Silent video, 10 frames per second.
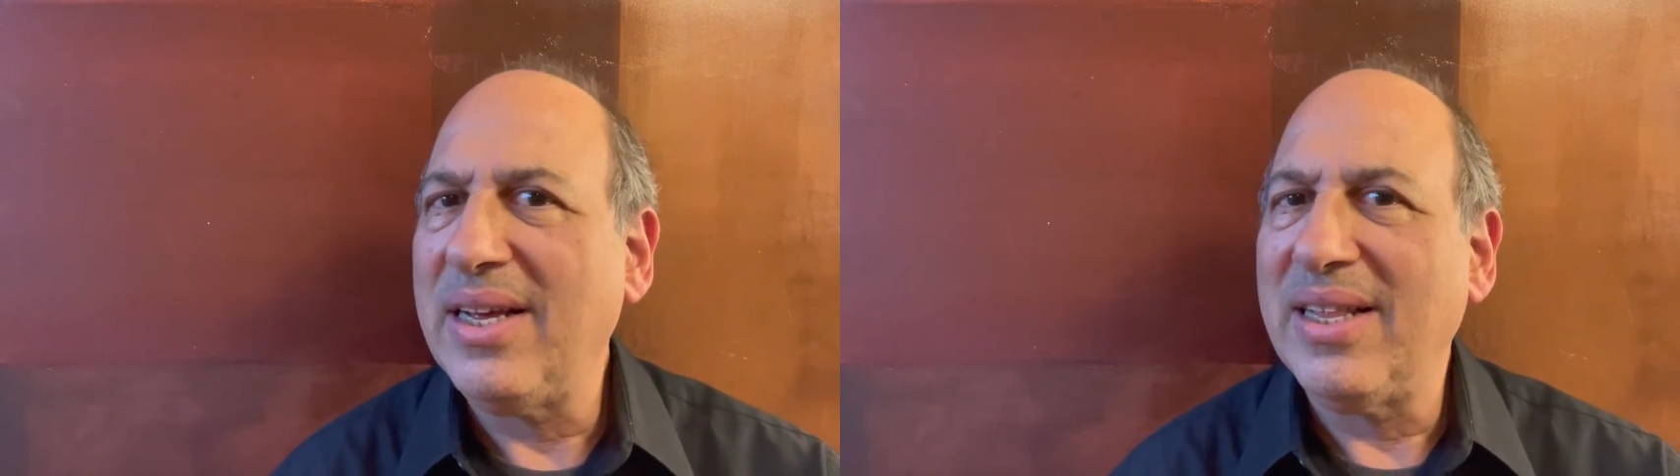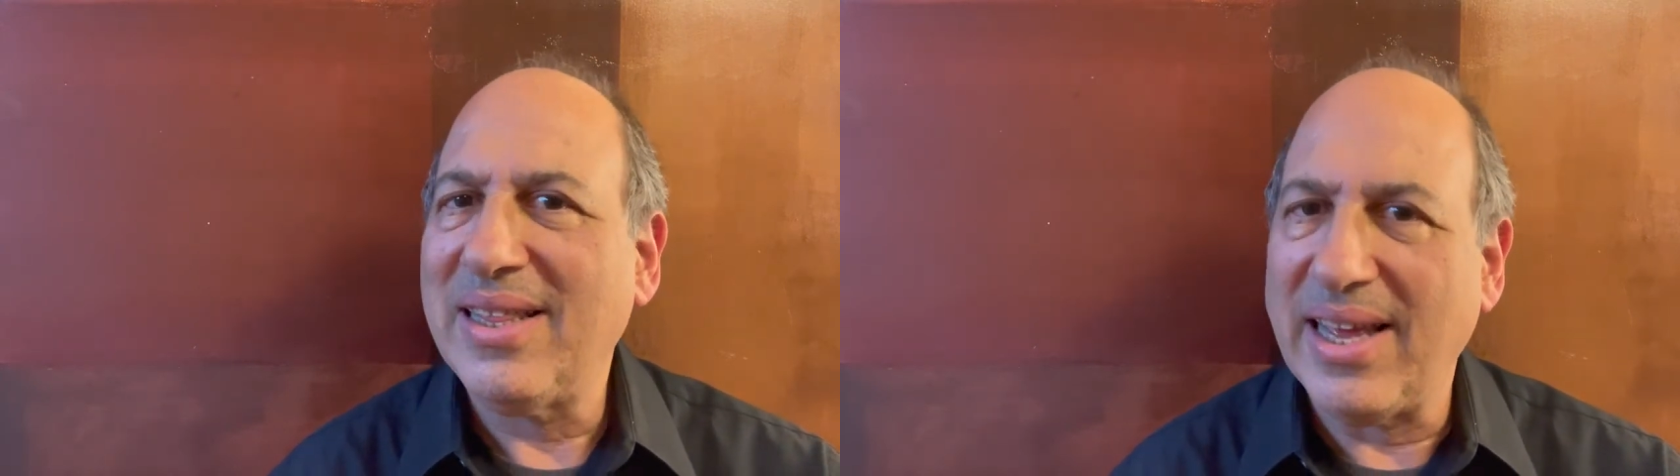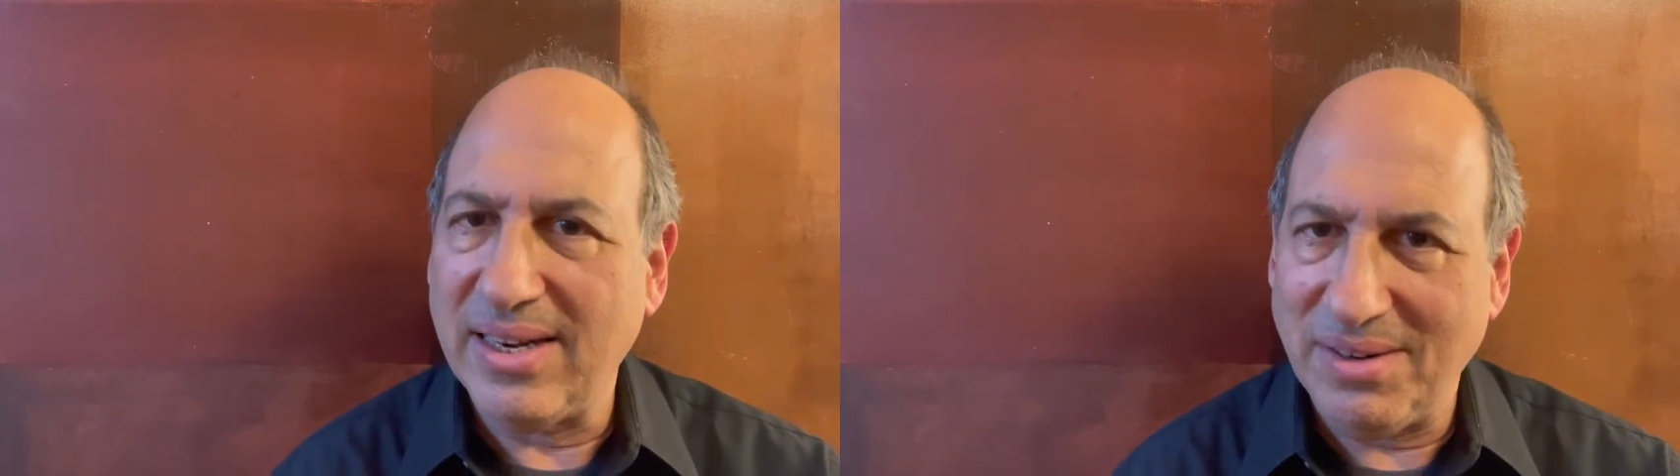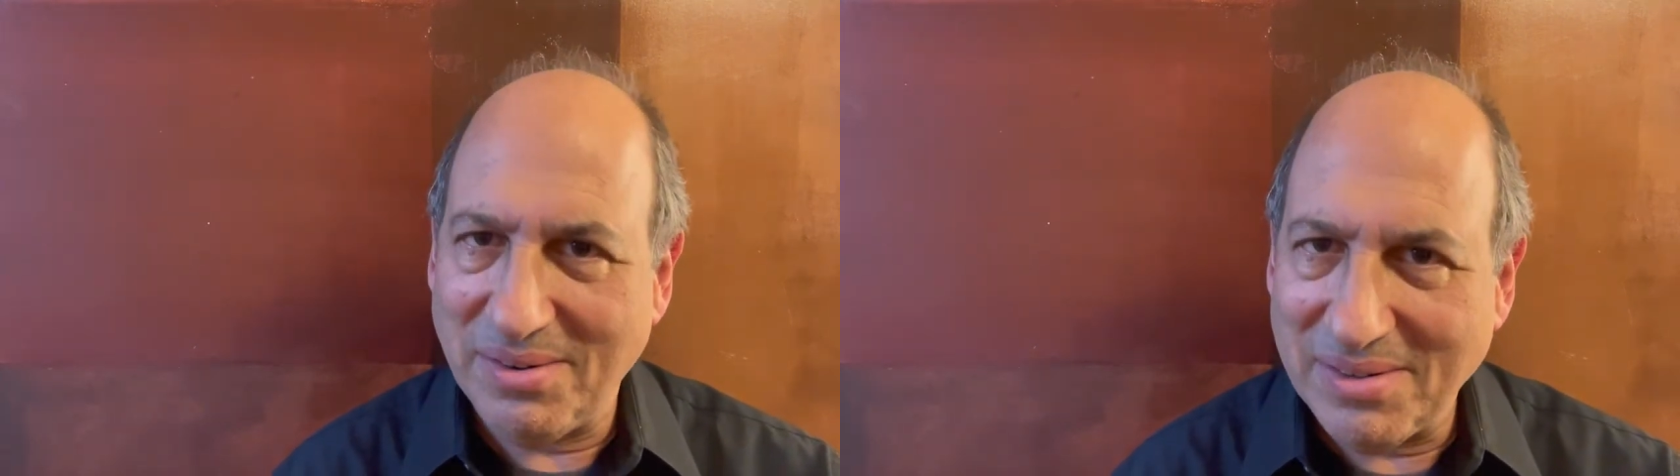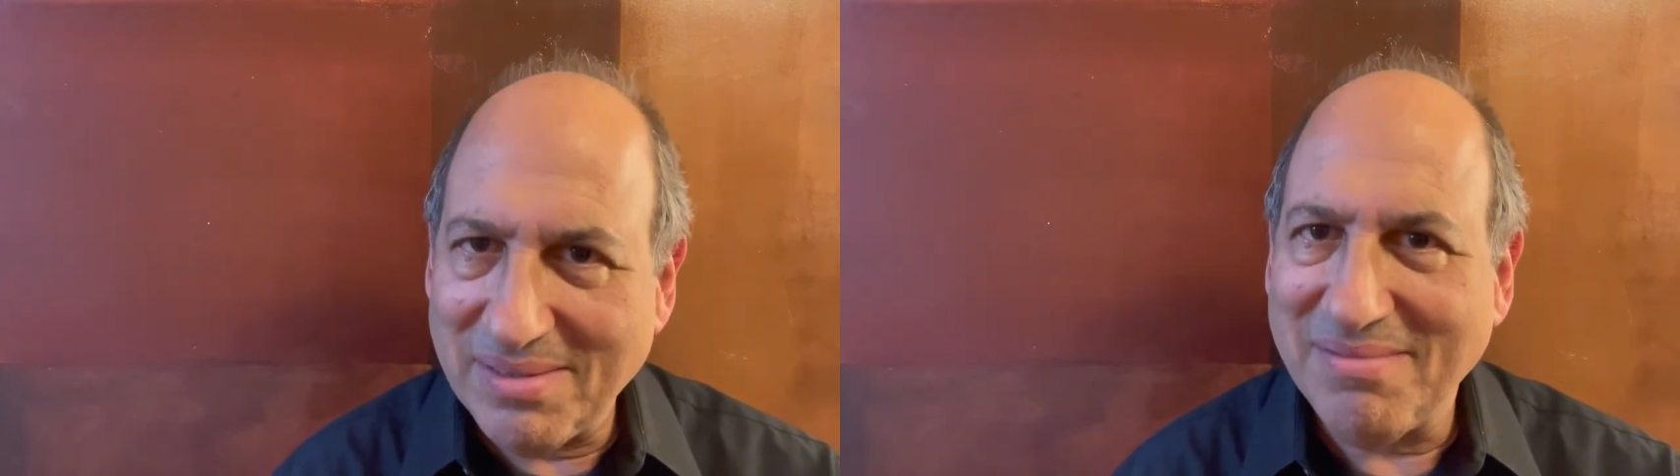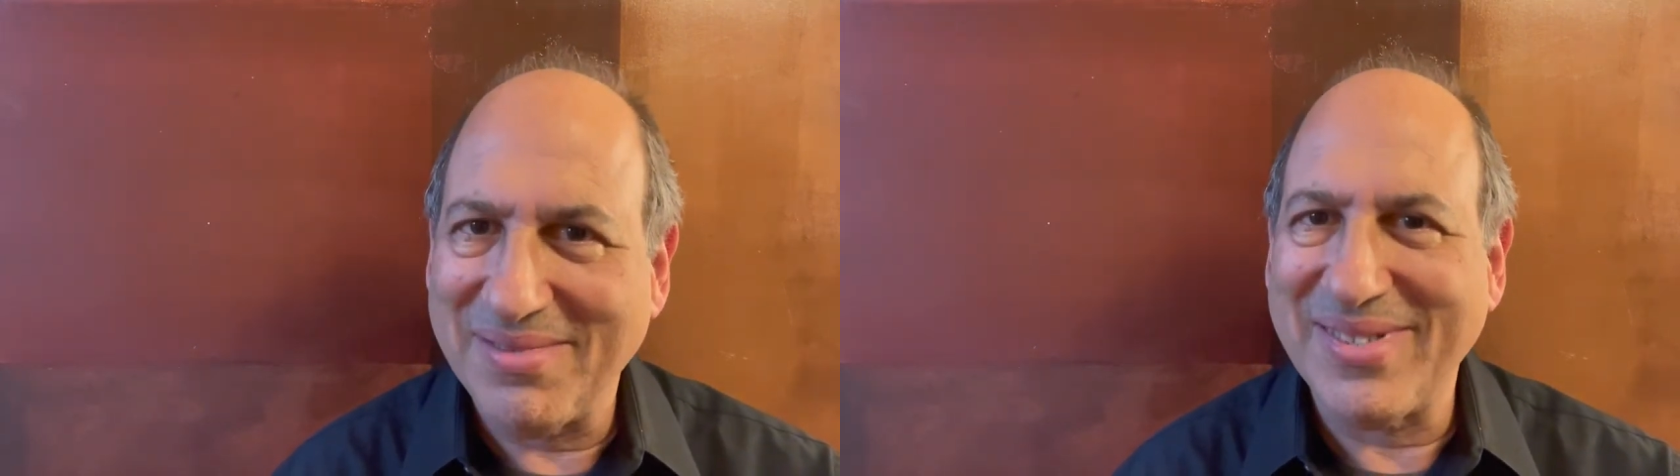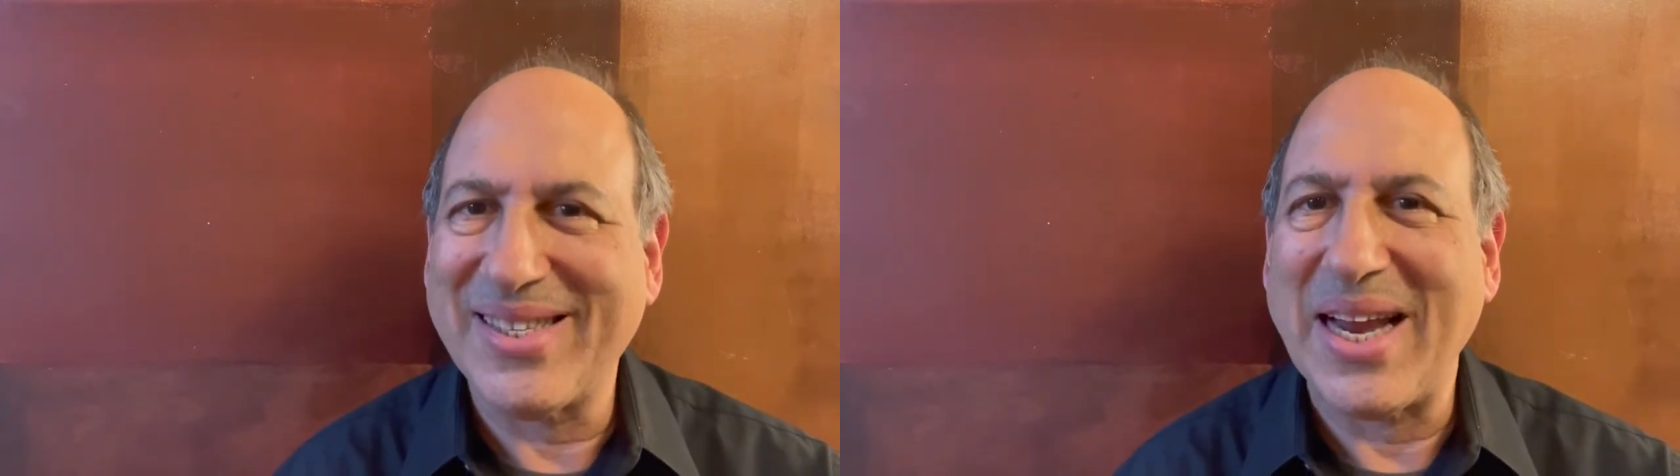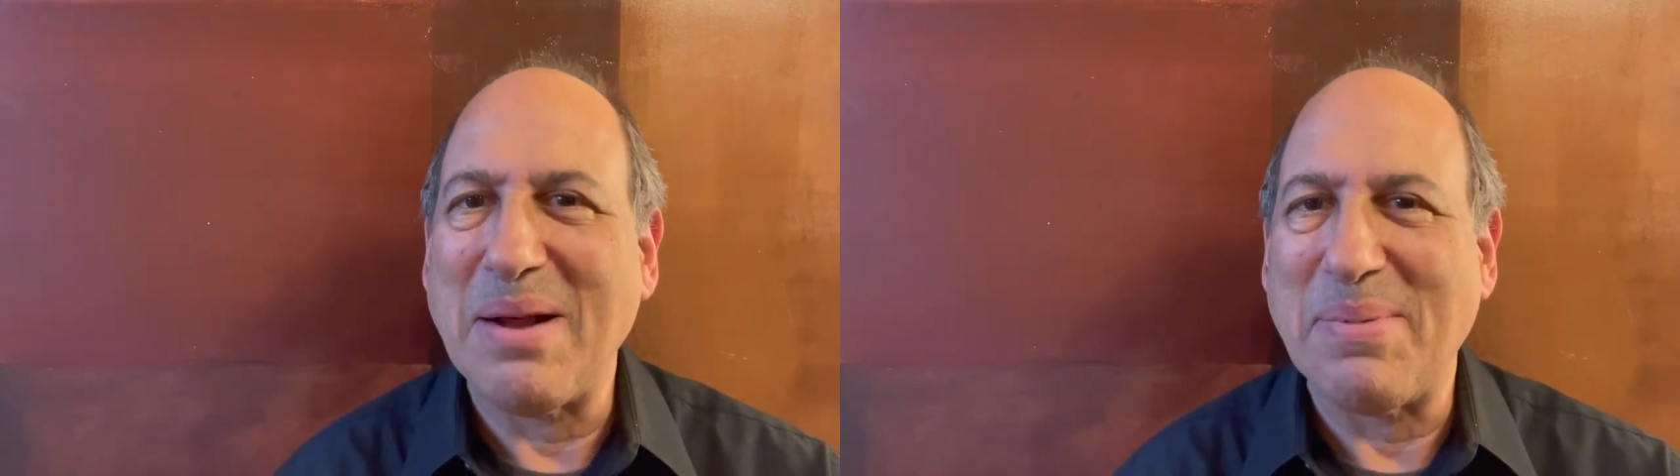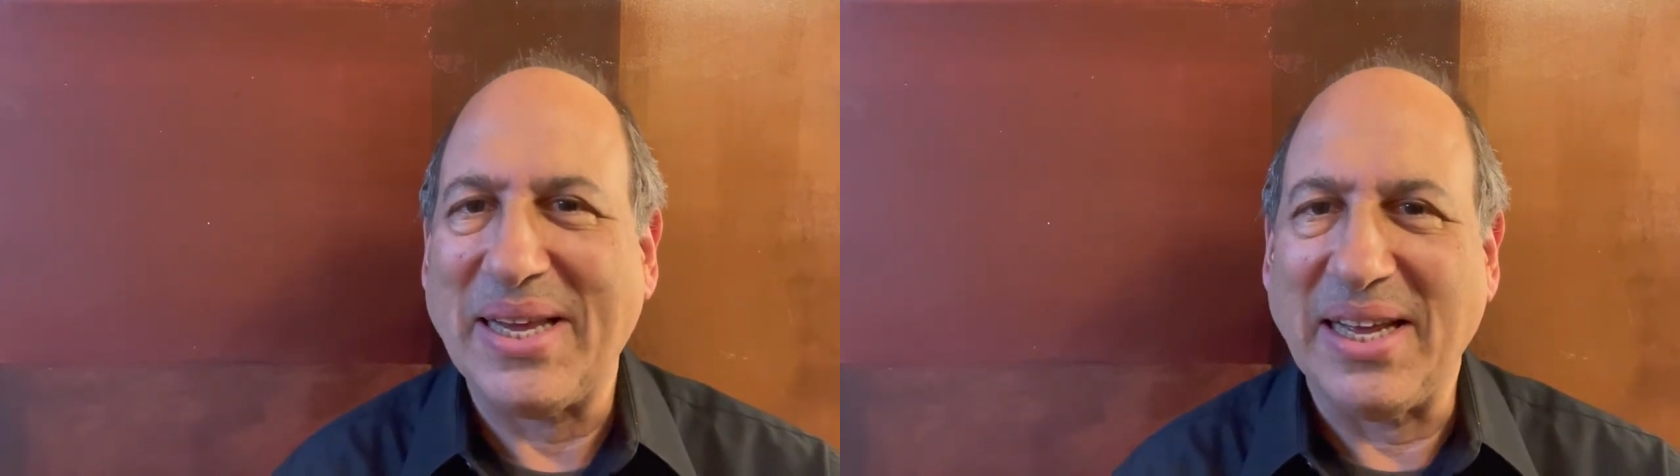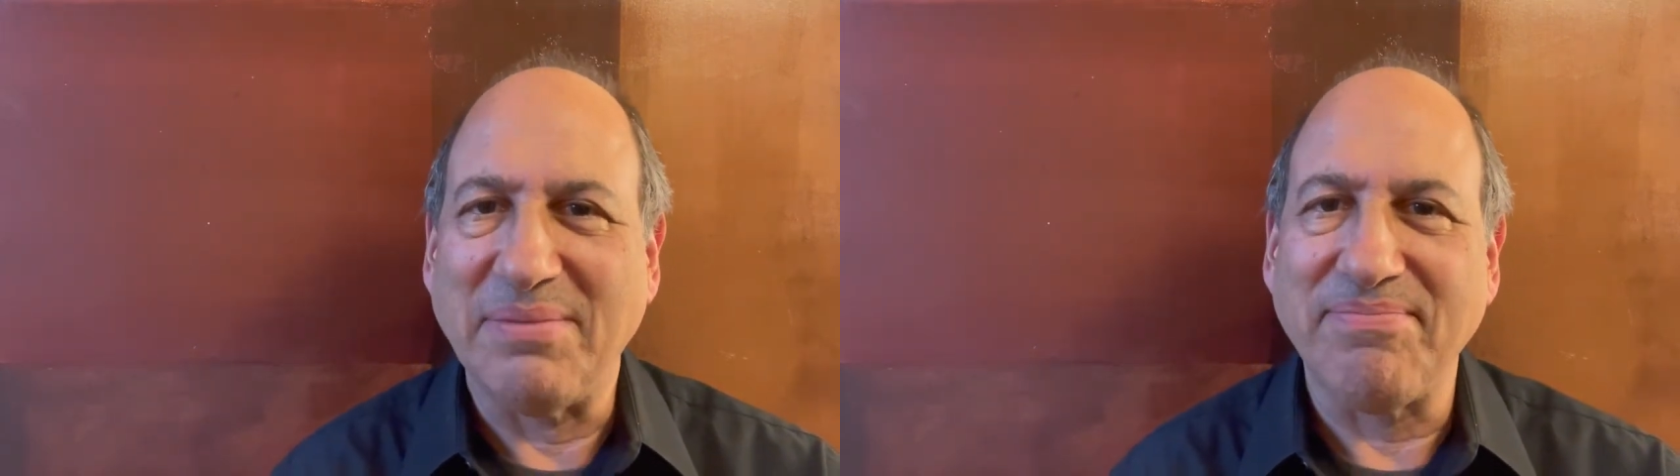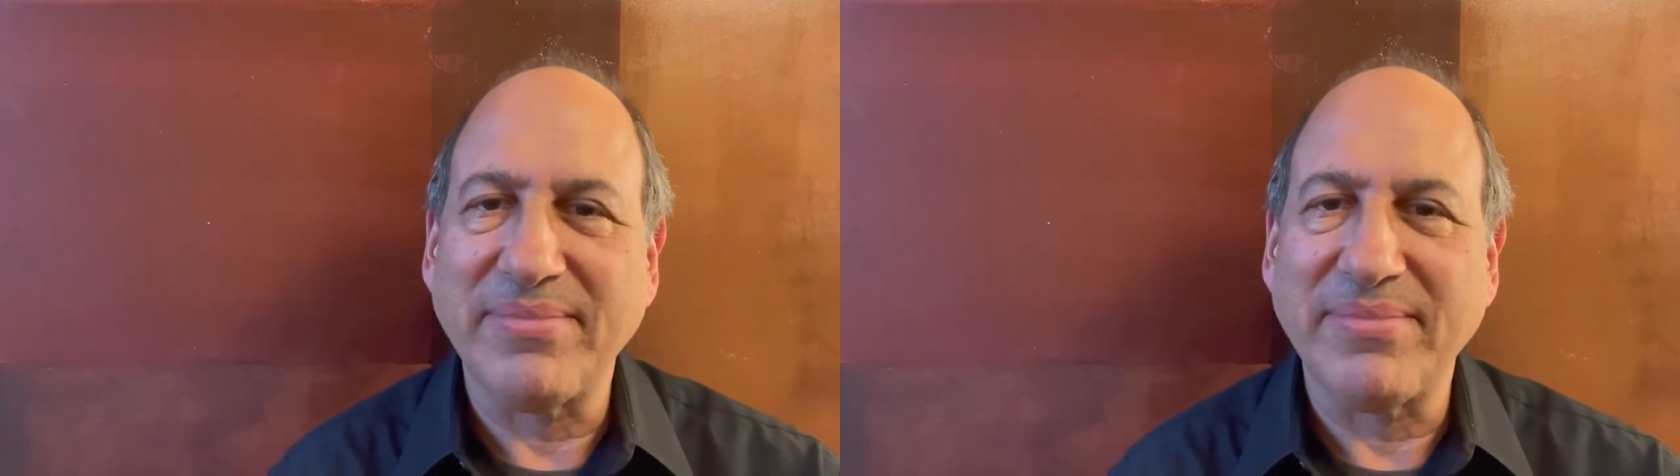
Then sign up again.